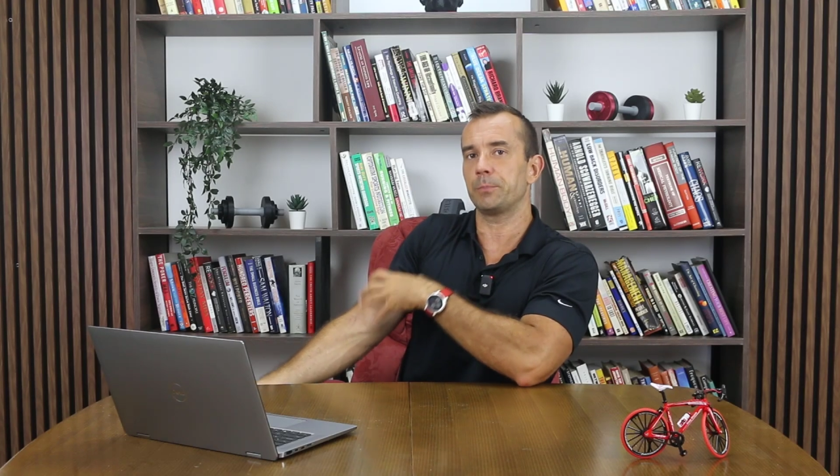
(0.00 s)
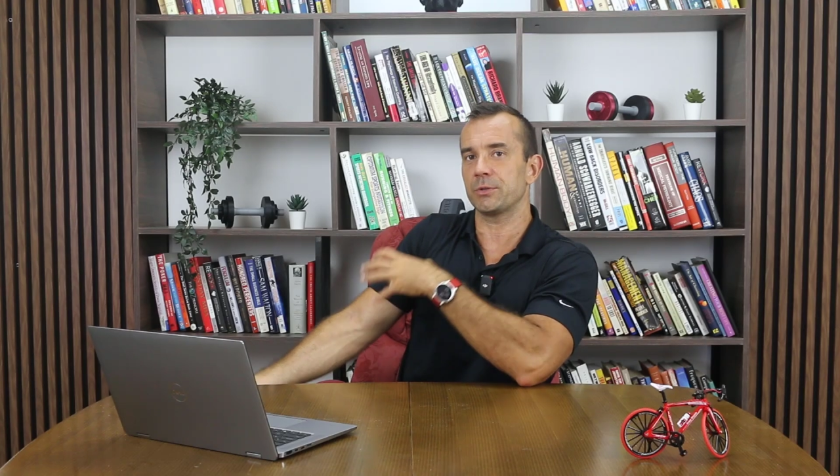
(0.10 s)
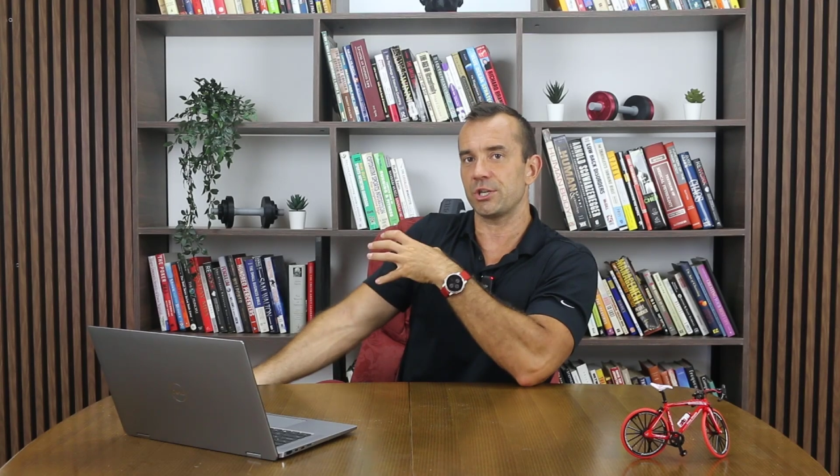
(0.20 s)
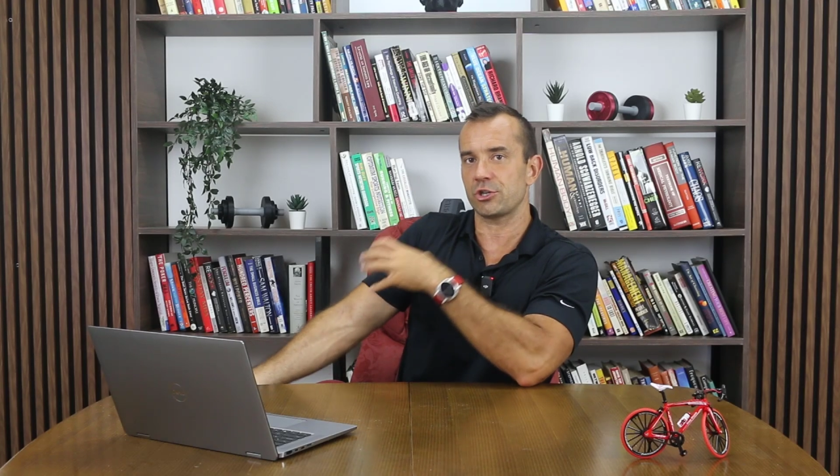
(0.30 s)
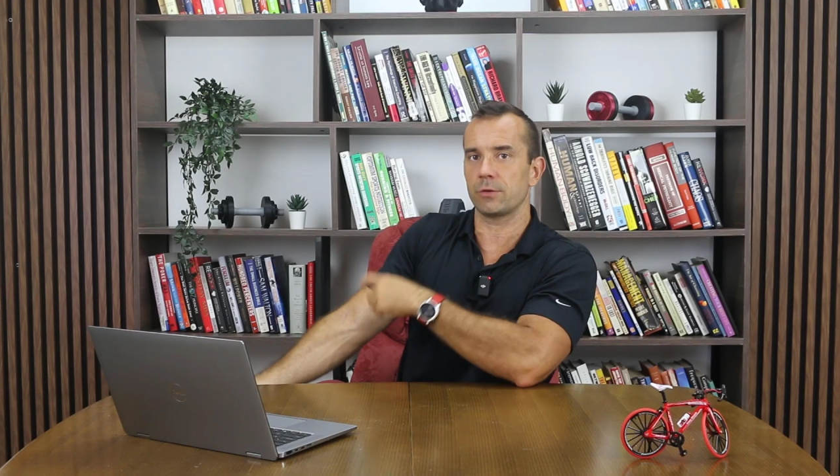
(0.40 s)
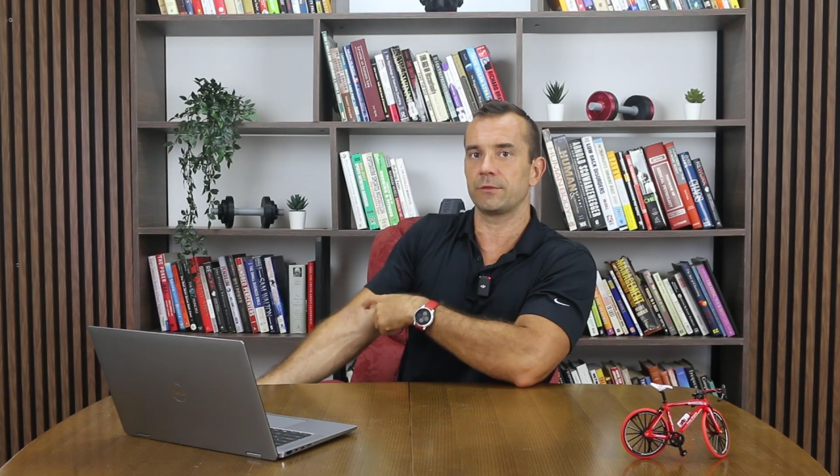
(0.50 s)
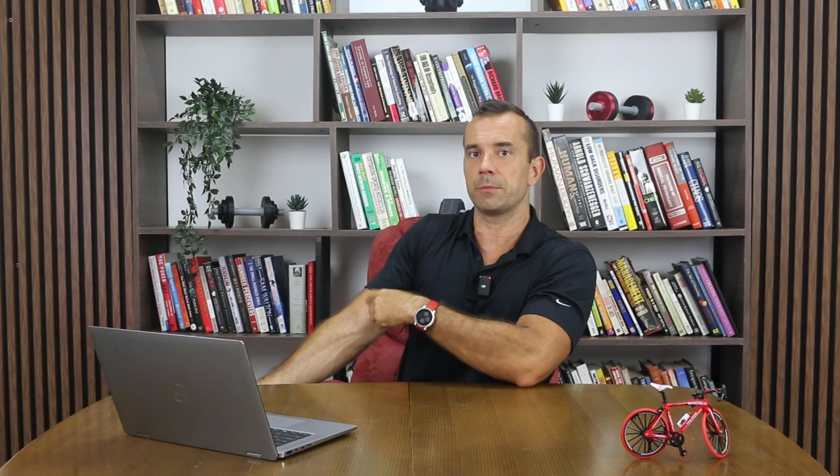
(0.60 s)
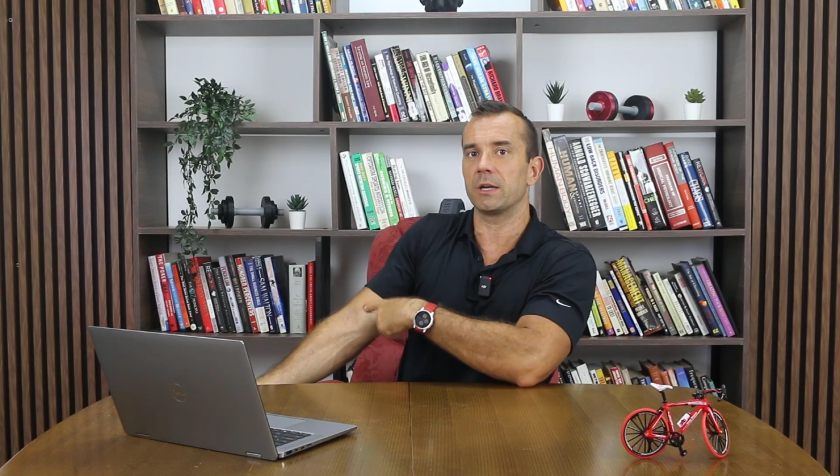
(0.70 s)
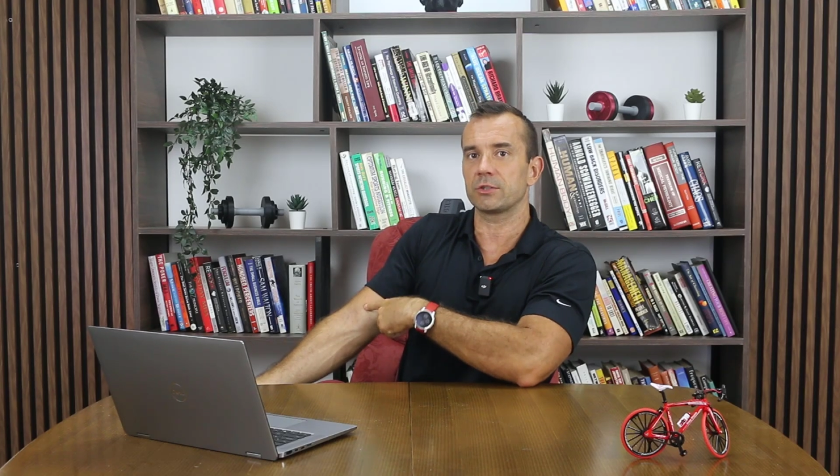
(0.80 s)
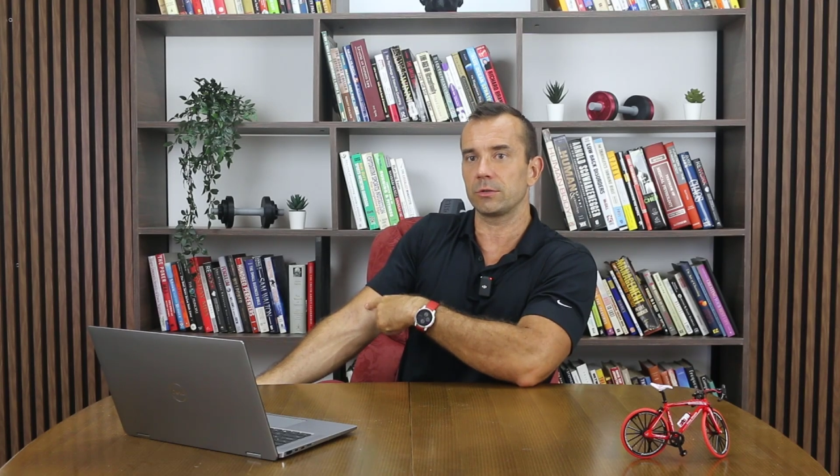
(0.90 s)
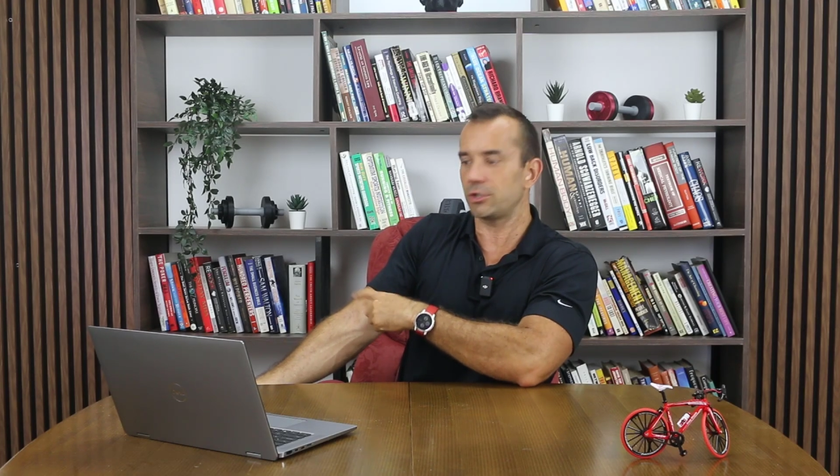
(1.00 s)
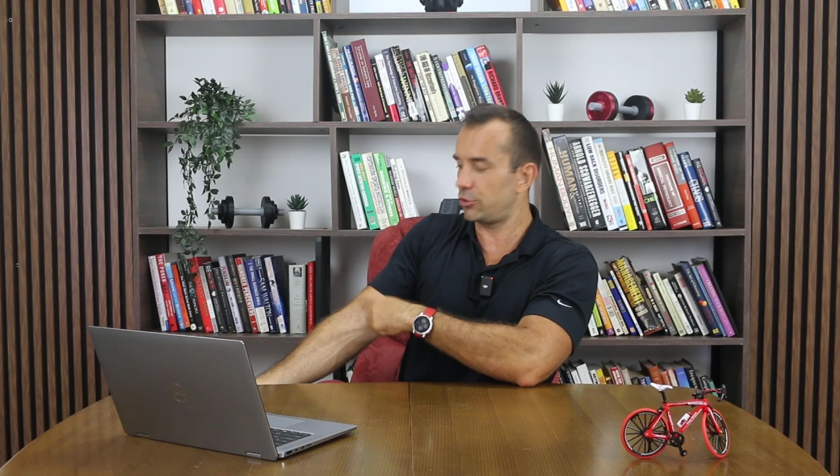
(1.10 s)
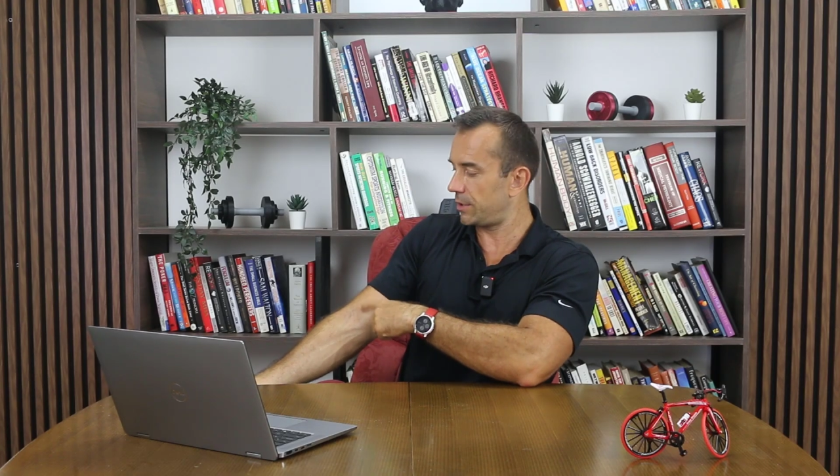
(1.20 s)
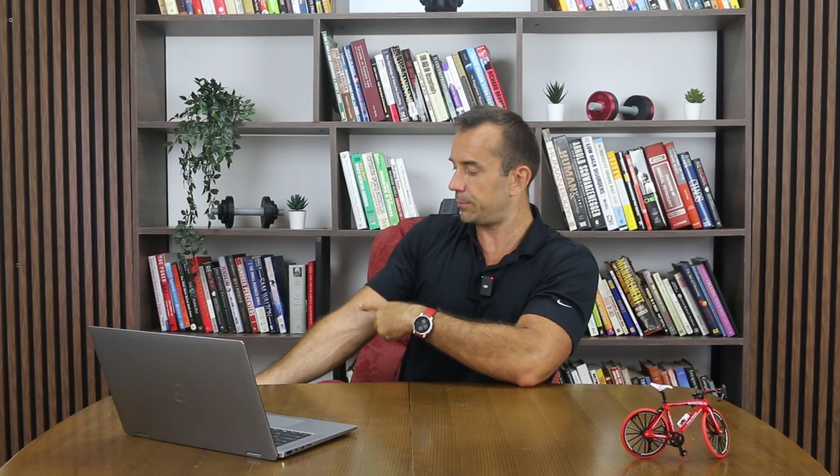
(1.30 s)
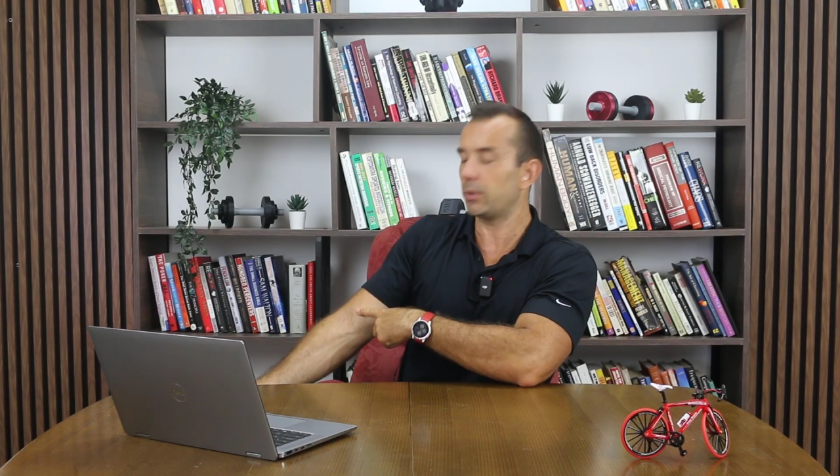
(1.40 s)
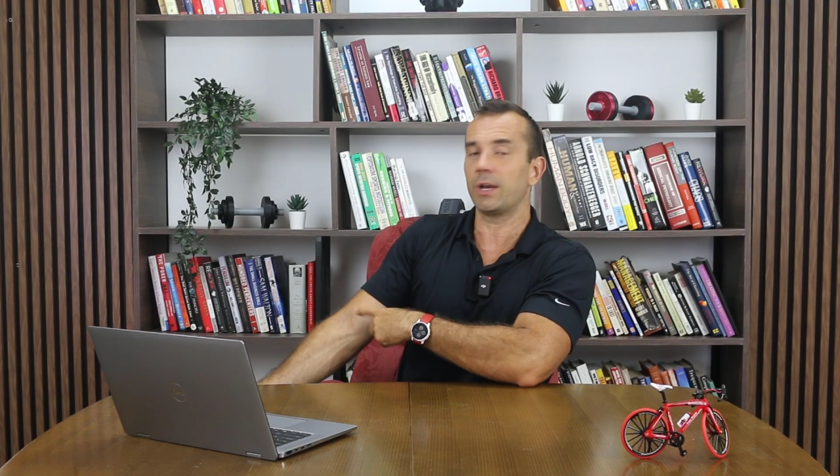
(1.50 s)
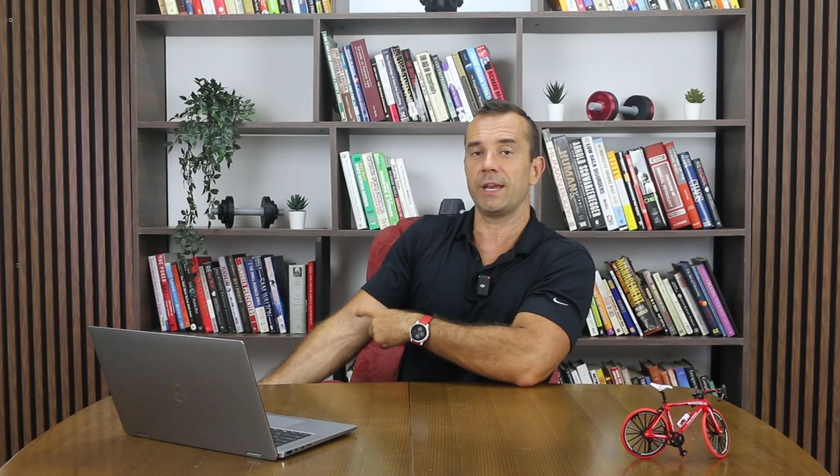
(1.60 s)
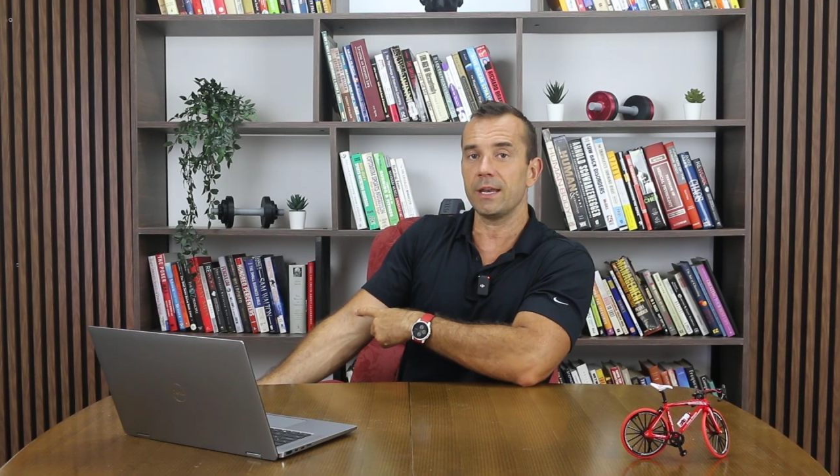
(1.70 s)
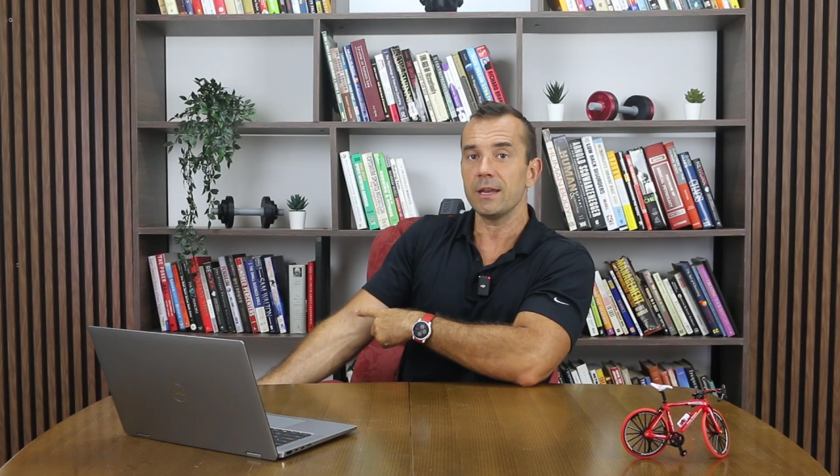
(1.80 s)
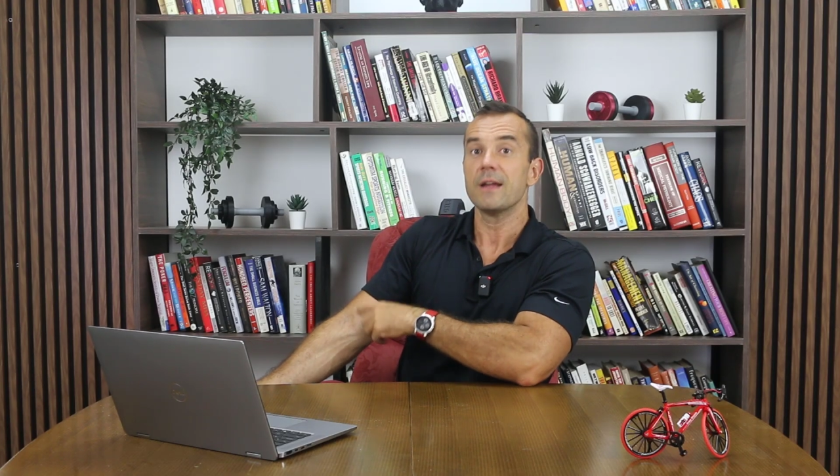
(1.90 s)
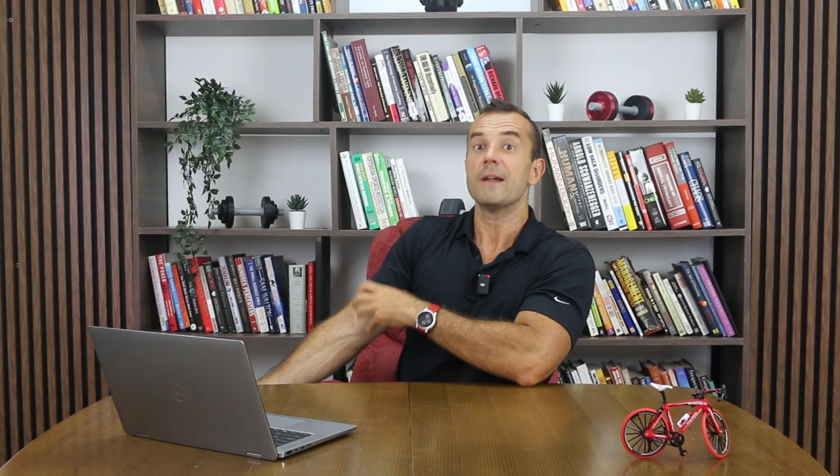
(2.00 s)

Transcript: position of the muscle that you can put it in,